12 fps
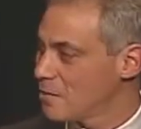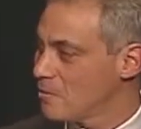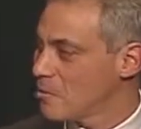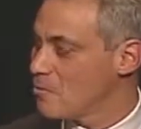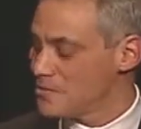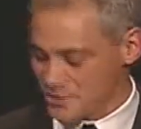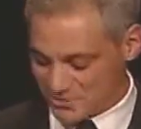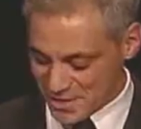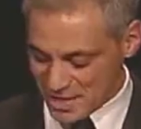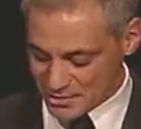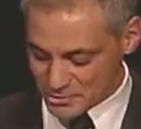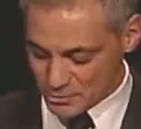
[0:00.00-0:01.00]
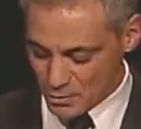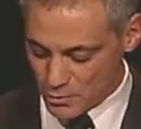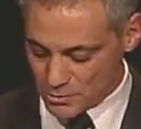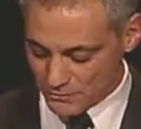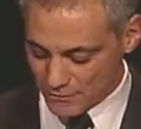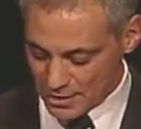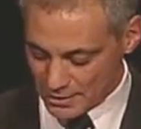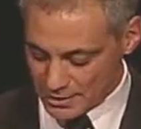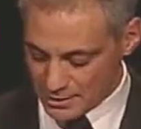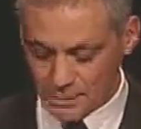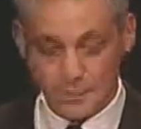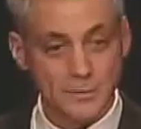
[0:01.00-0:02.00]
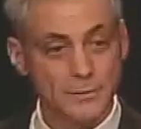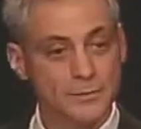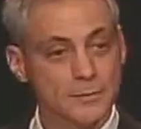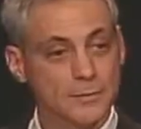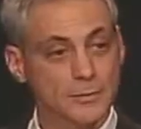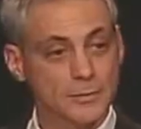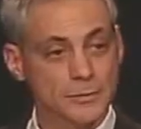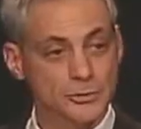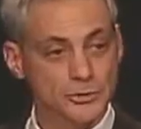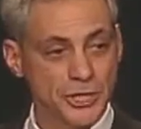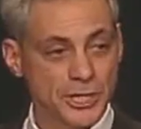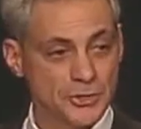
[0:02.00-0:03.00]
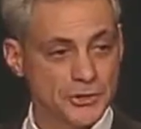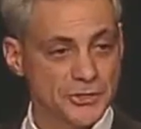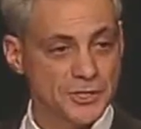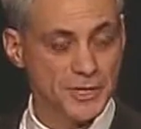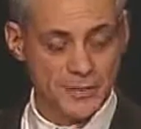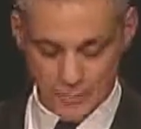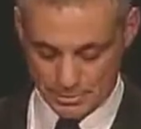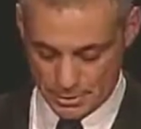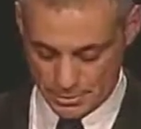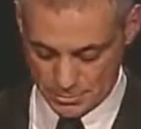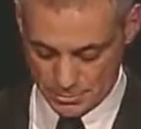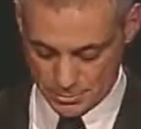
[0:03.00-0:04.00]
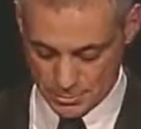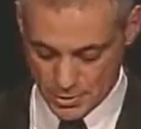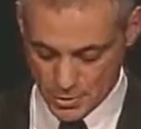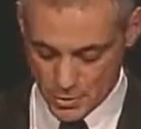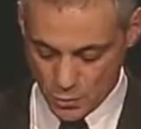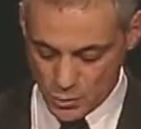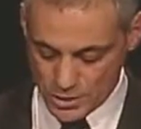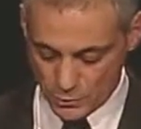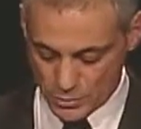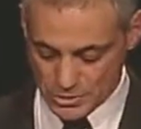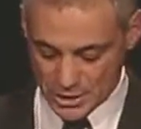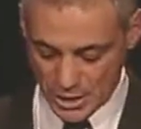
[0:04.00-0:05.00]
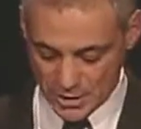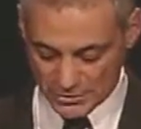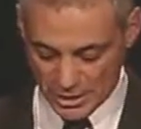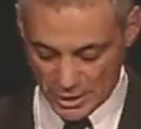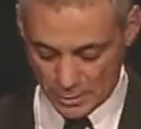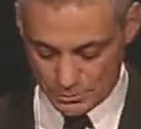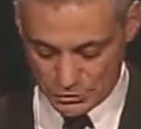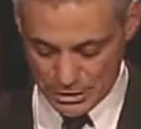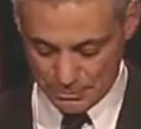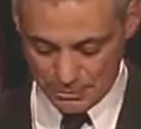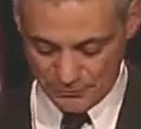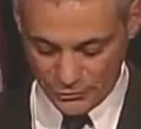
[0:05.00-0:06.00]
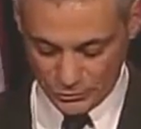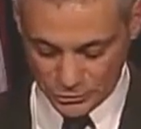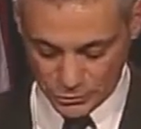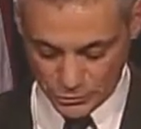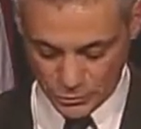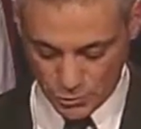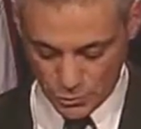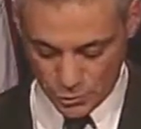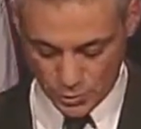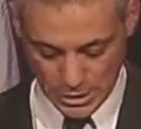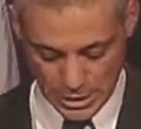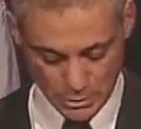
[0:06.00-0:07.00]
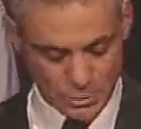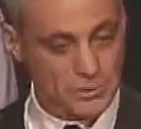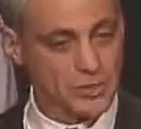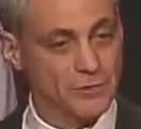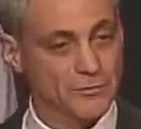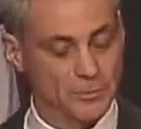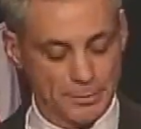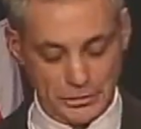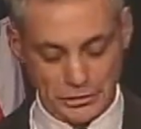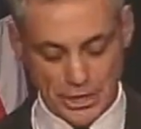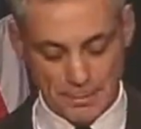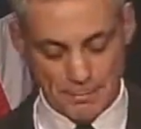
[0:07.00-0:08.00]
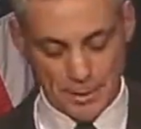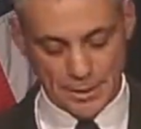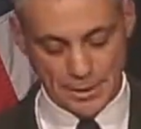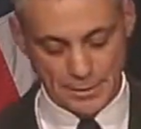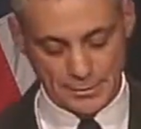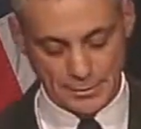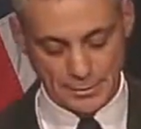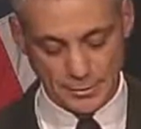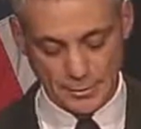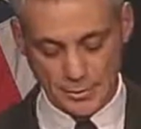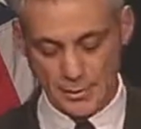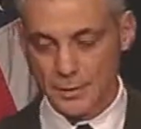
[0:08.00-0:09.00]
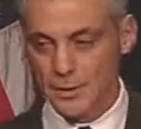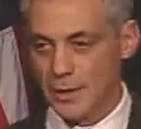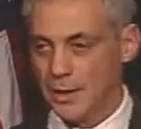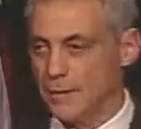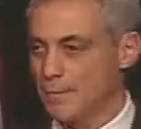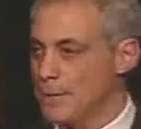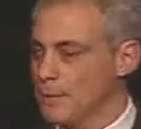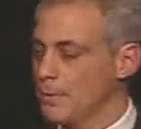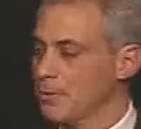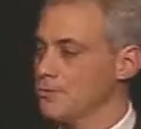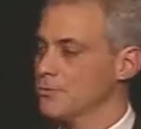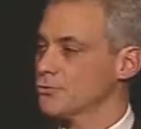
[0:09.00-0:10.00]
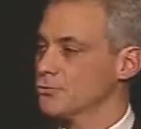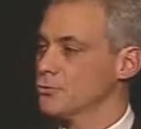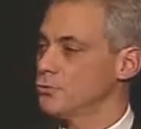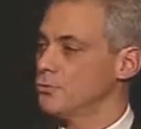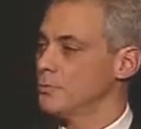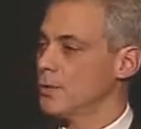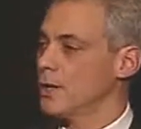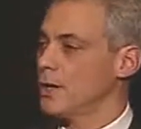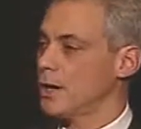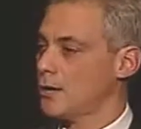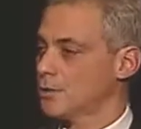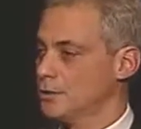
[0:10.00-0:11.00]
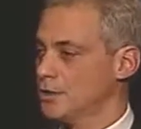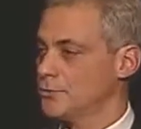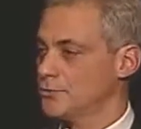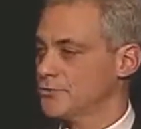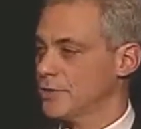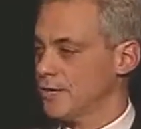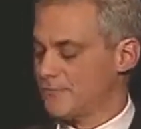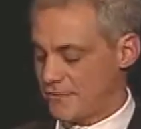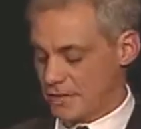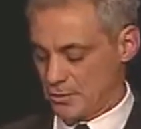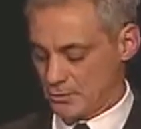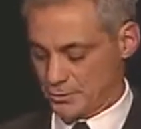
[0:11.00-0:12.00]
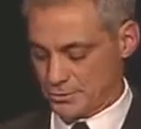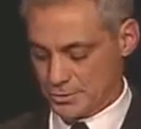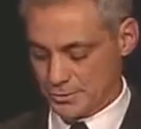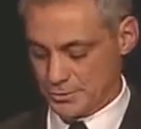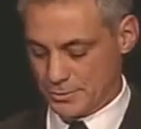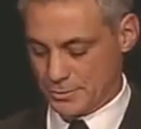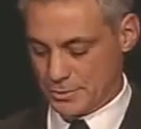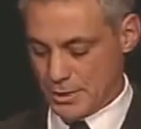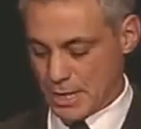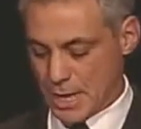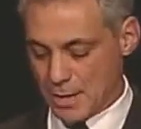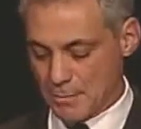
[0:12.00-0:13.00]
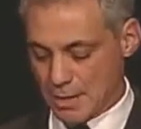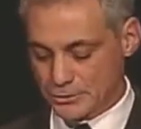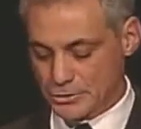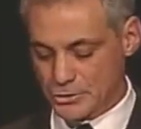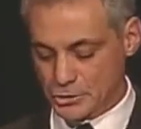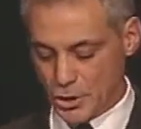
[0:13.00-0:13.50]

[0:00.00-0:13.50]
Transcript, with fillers: but when the status quo is failing, change is inevitable. We can resolve to help shape the future or allow ourselves to be shaped by it. And the people in this room are leaders, not followers. I'm not just